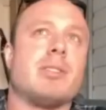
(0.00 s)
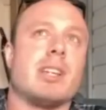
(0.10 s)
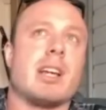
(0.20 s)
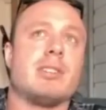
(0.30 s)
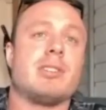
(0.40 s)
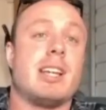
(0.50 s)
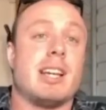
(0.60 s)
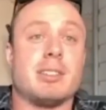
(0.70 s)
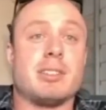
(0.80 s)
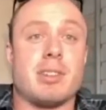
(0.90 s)
to country.
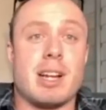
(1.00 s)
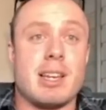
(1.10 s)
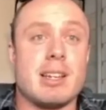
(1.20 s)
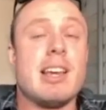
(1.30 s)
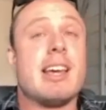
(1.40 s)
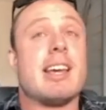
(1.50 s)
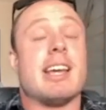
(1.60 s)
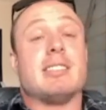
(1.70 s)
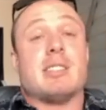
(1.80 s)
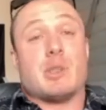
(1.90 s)
In Australia,
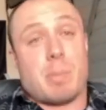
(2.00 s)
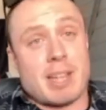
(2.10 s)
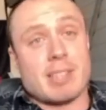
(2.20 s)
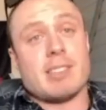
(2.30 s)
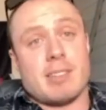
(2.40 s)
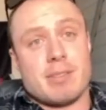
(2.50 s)
it's expensive.